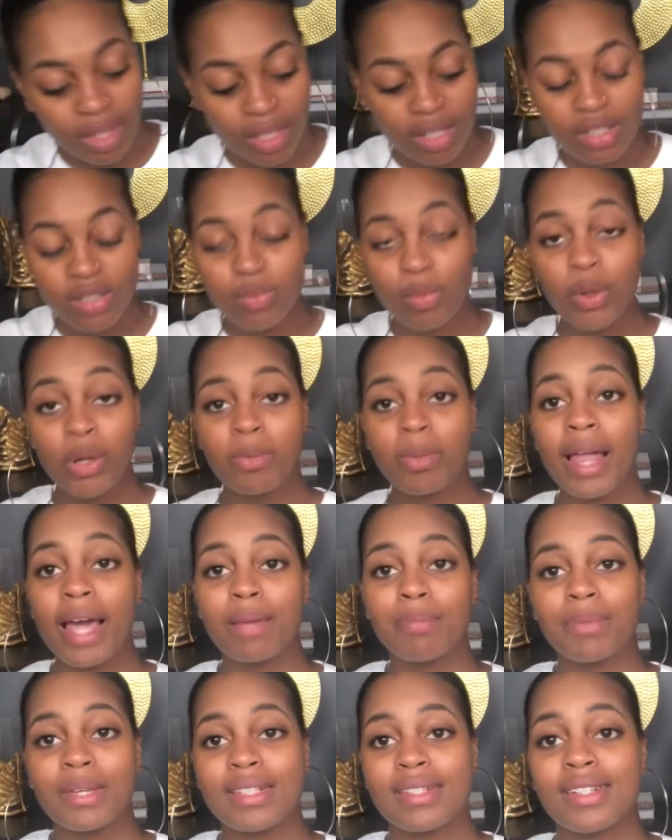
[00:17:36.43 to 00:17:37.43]
Support
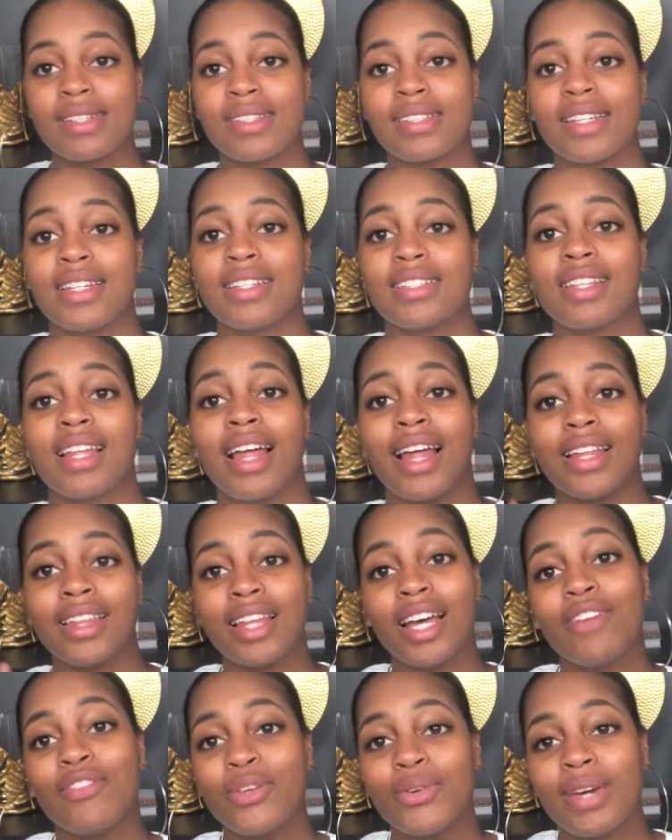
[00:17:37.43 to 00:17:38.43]
Black businesses. I
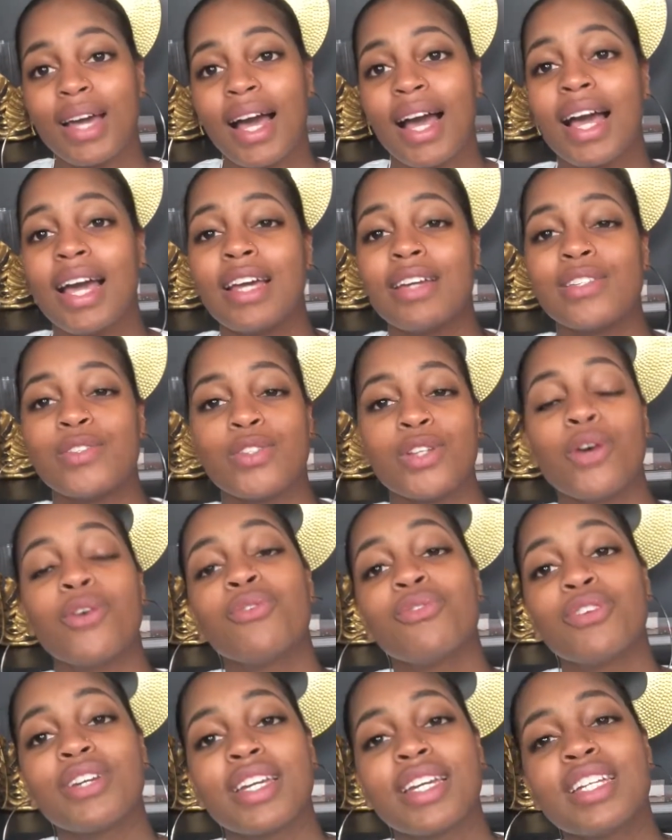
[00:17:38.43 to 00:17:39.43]
love you guys.
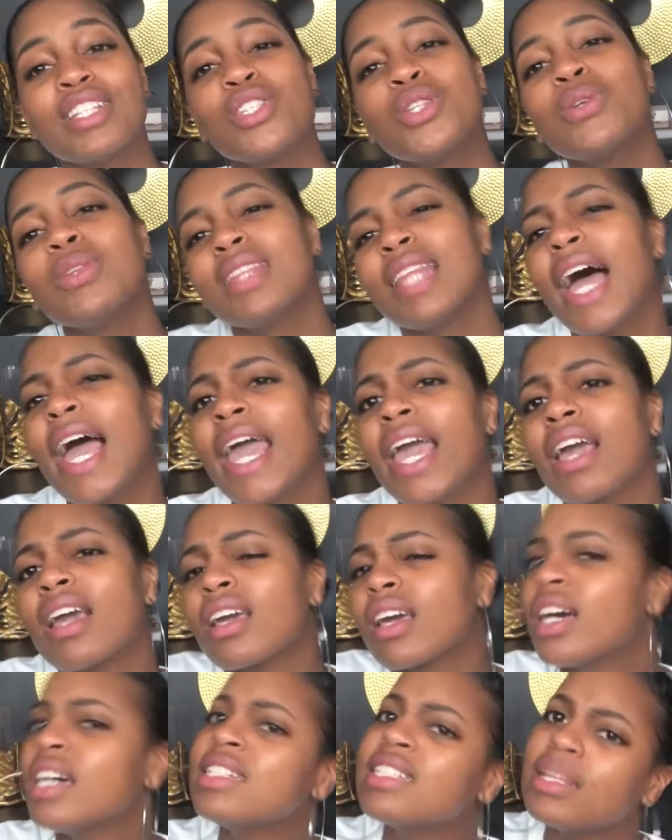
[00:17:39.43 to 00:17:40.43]
Don't forget to
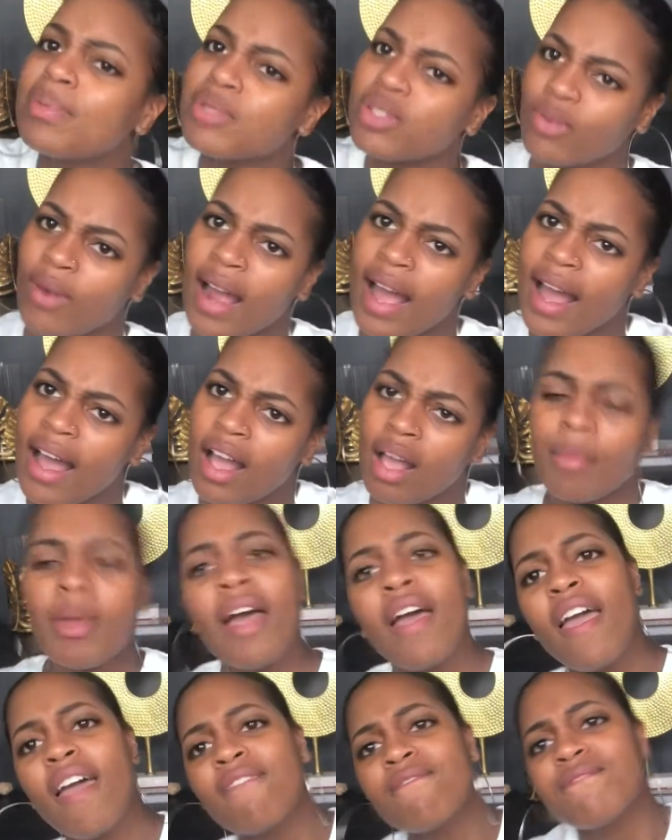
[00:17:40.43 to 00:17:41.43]
like, subscribe,
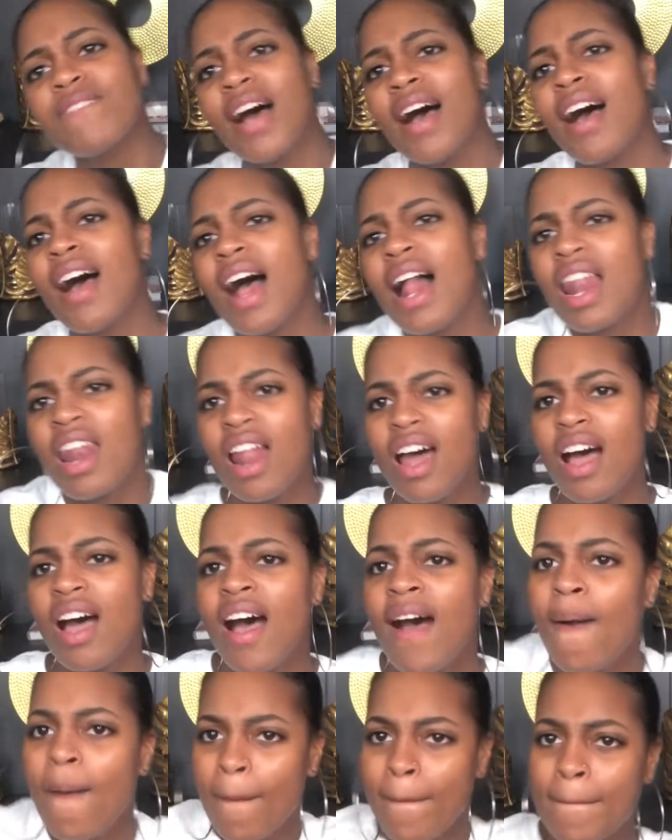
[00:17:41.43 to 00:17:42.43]
and
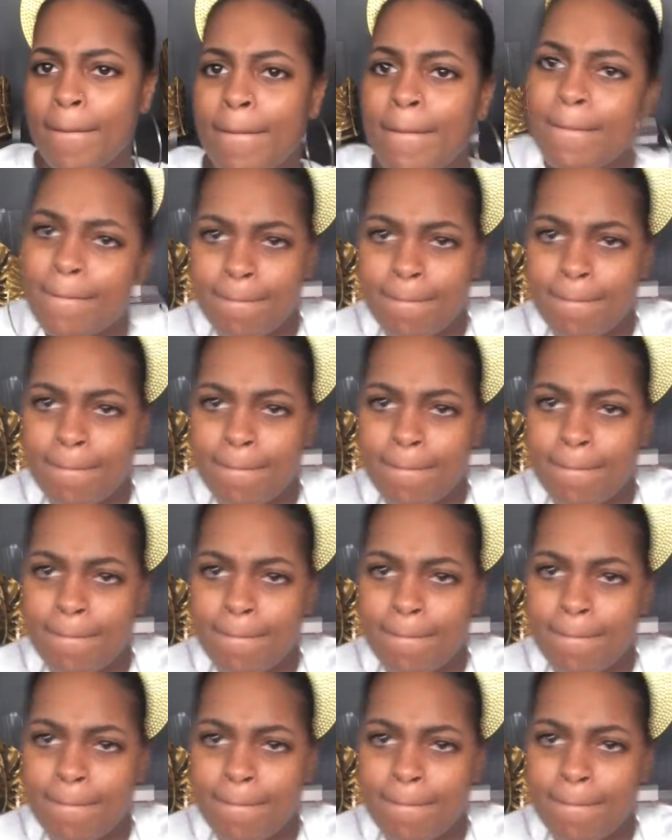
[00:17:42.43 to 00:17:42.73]
follow.